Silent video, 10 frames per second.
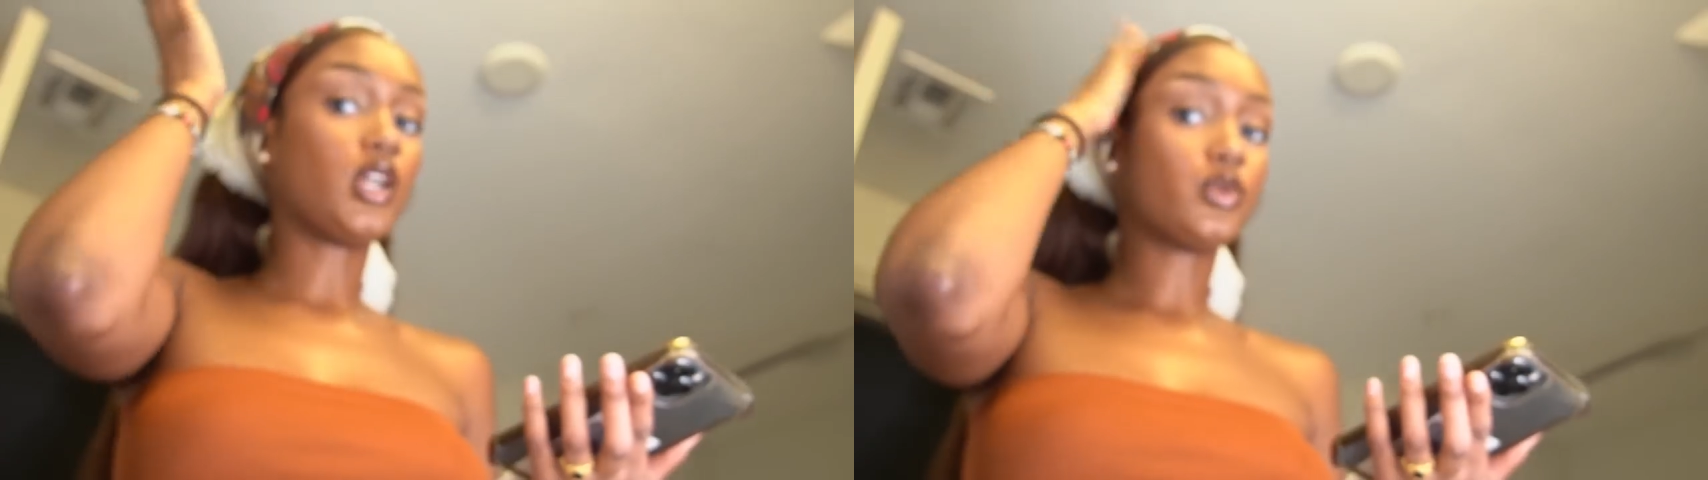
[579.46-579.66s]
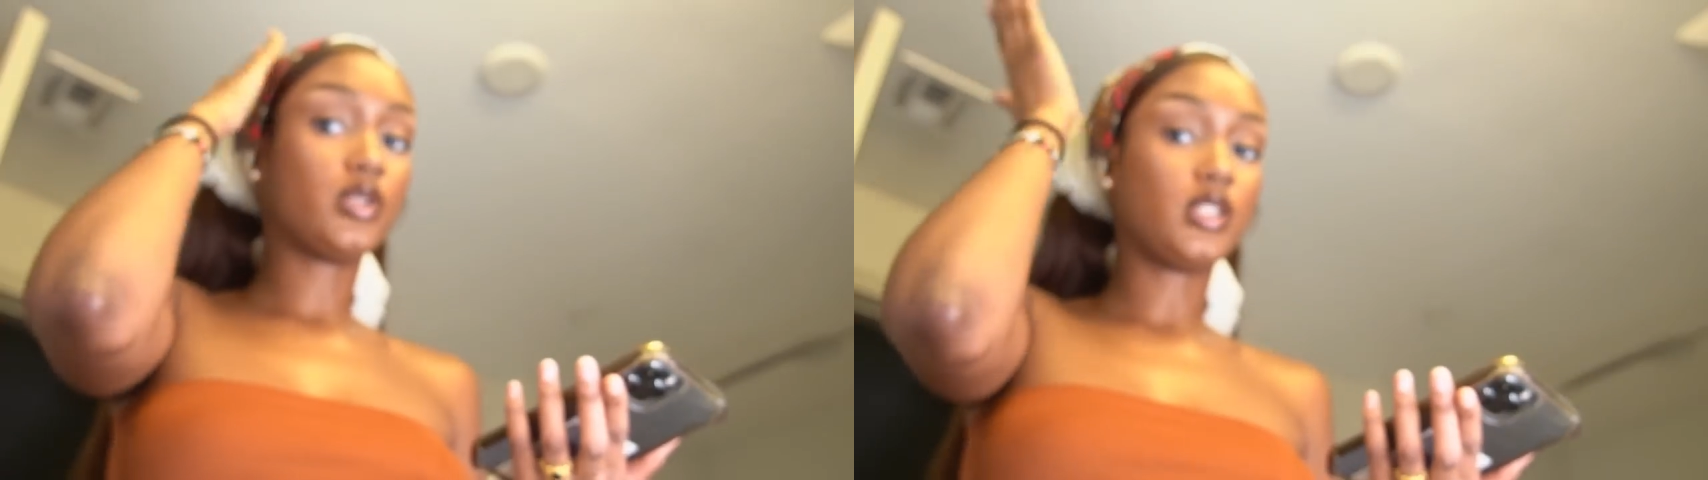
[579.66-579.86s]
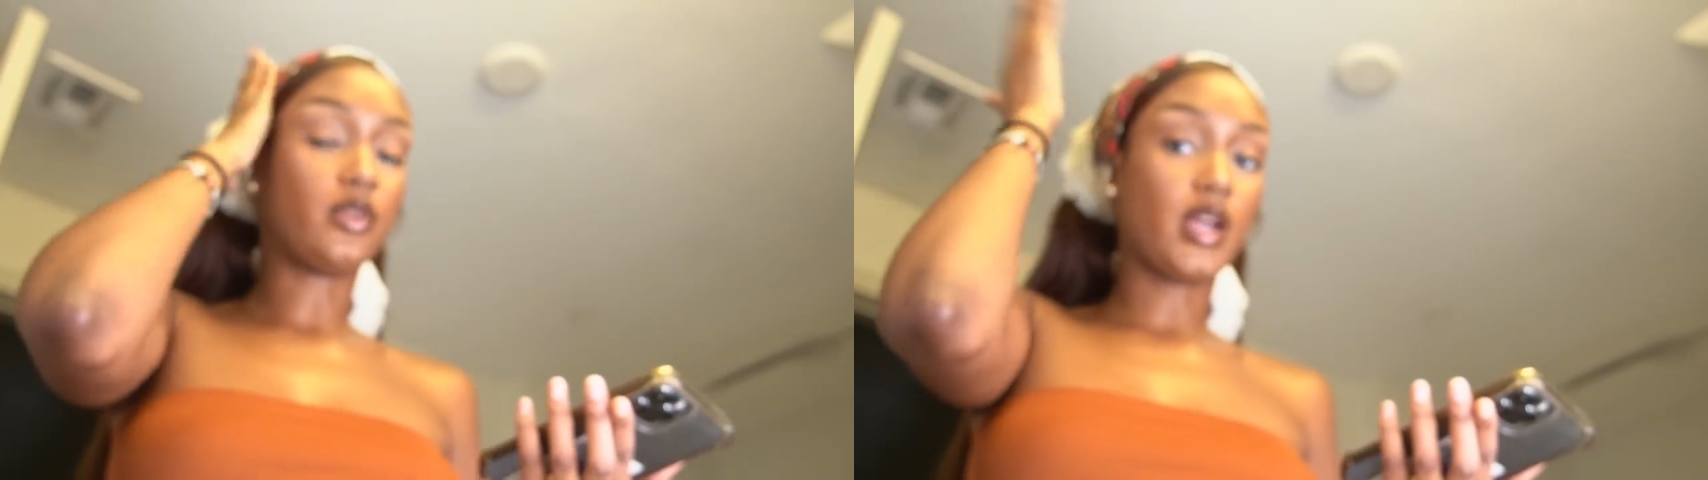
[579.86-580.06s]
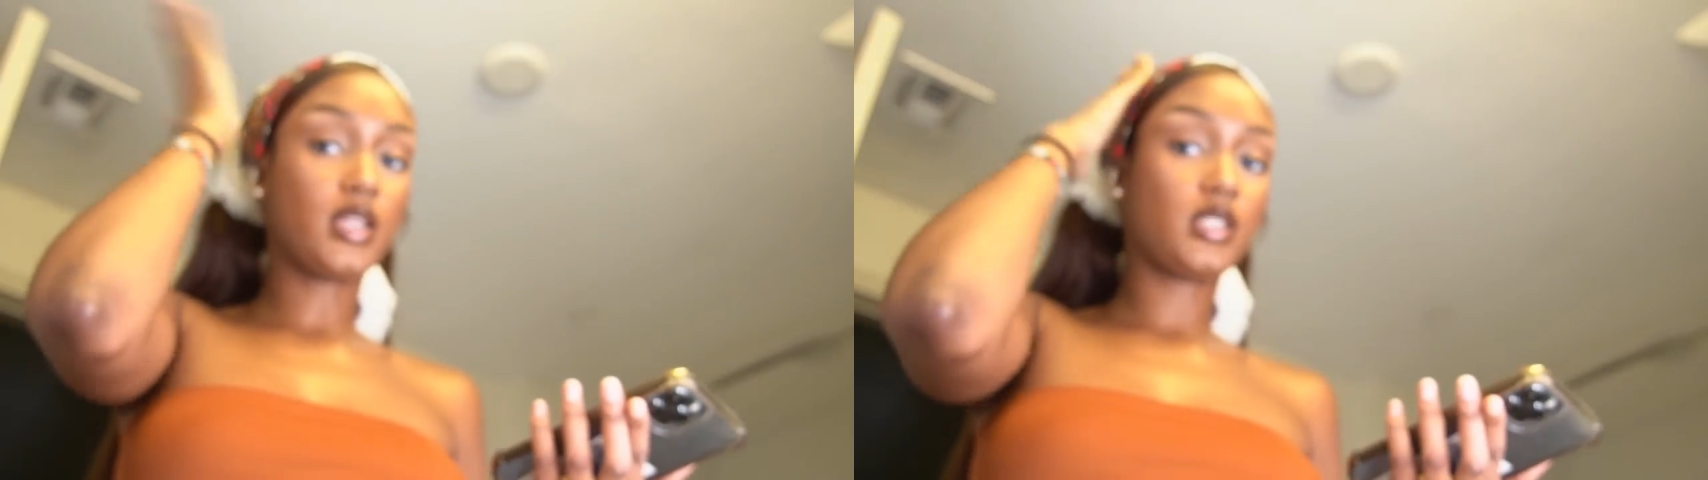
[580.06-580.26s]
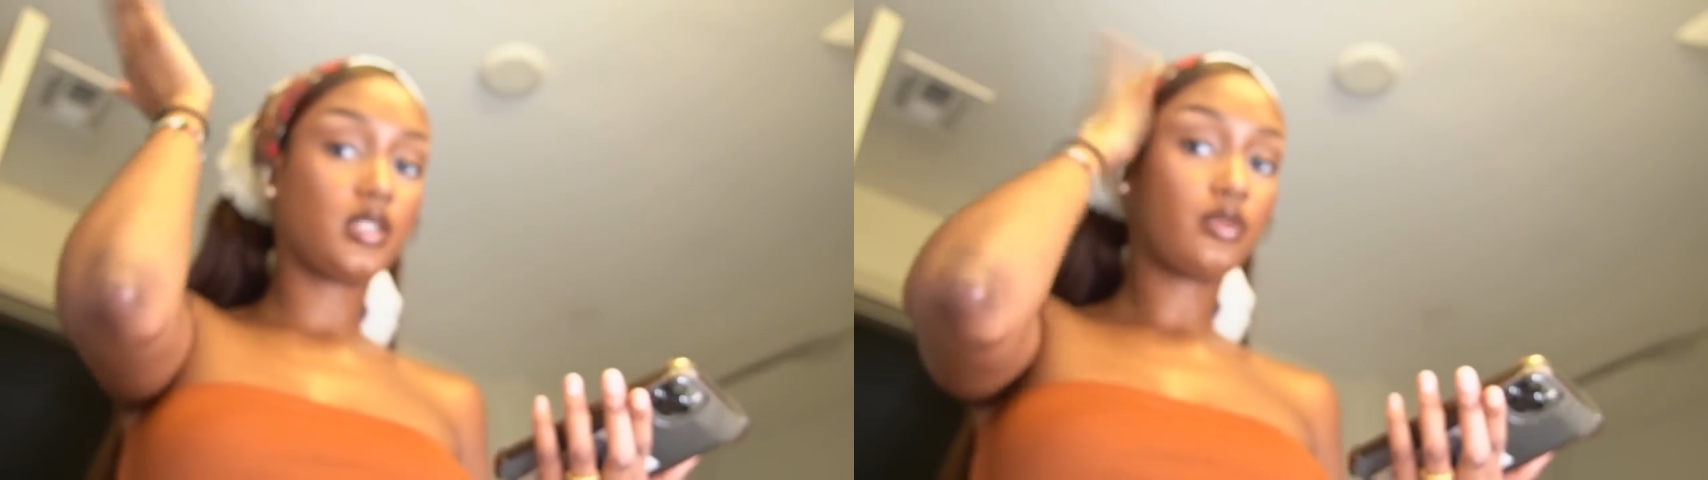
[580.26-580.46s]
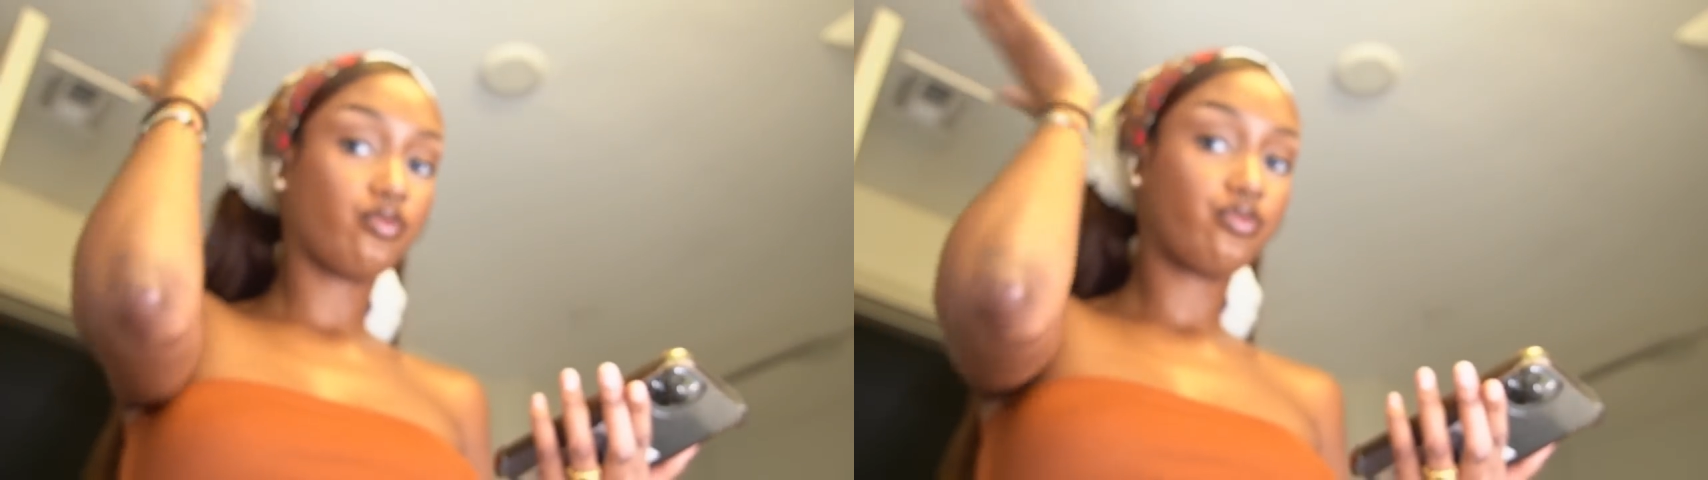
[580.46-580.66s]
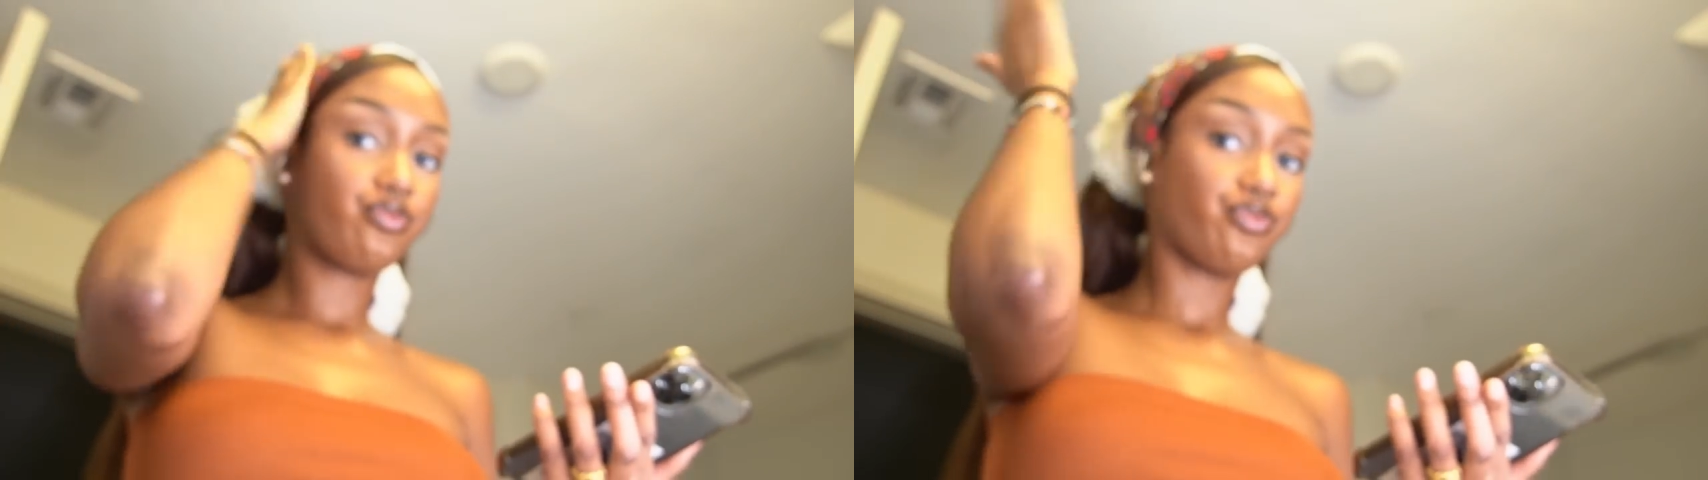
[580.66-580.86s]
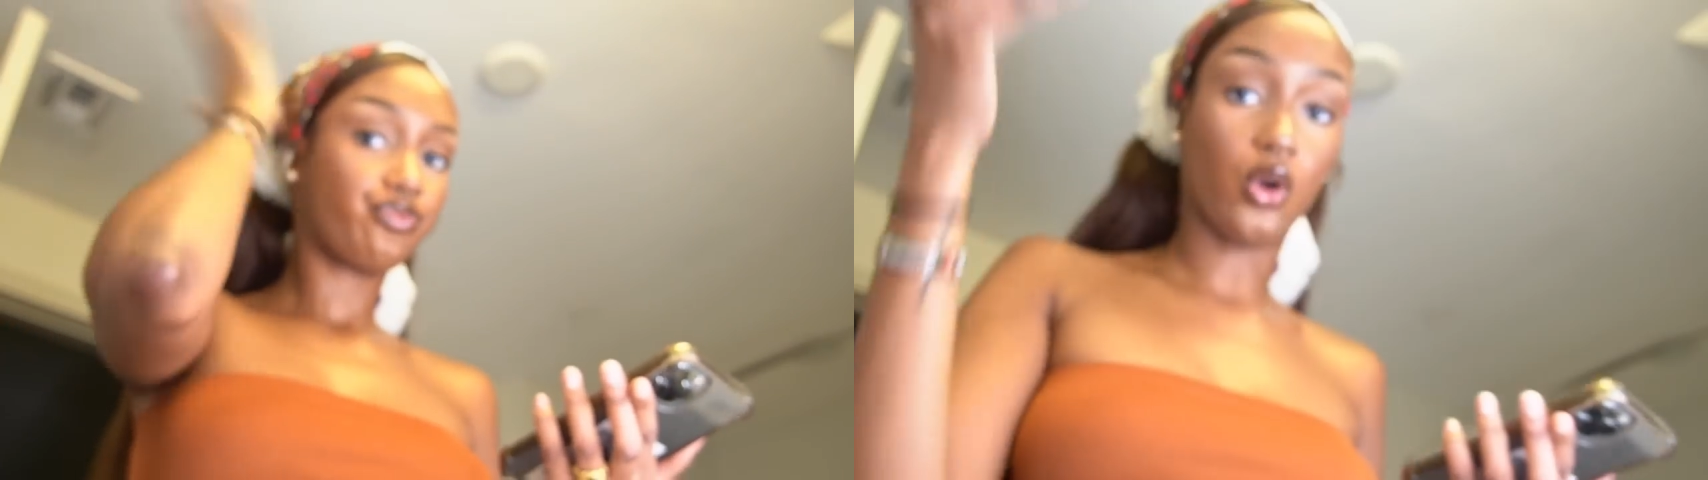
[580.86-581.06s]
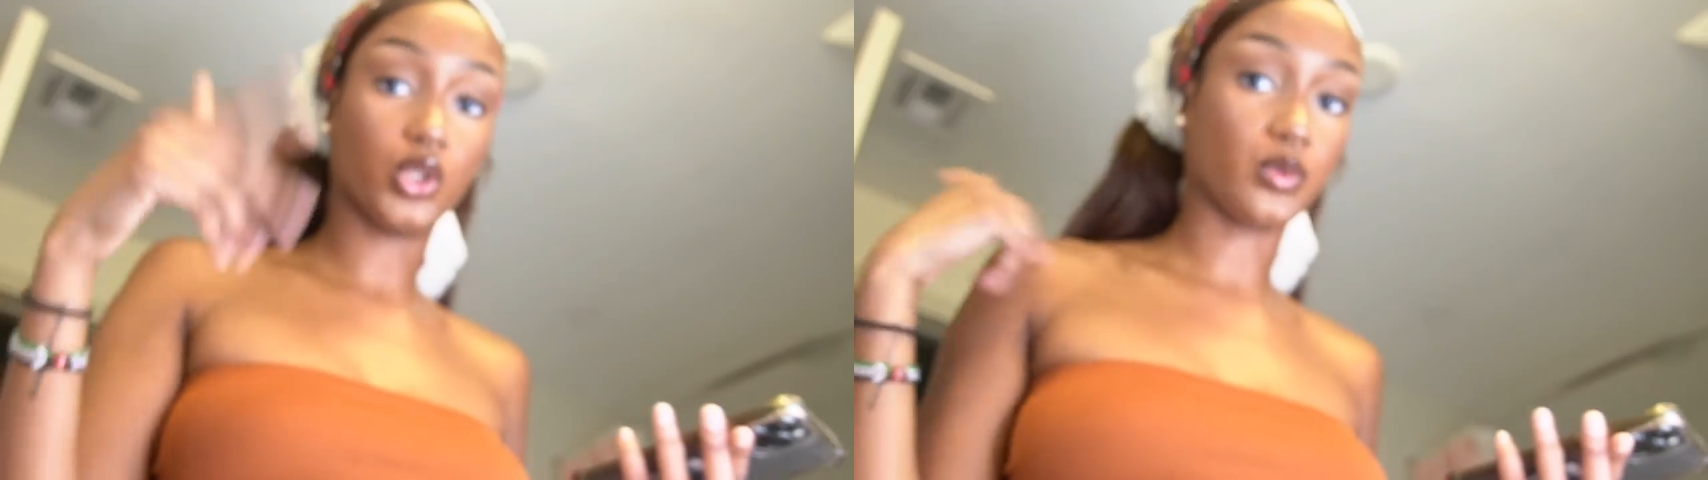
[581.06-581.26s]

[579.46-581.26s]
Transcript: guys wanna see the rest? Go to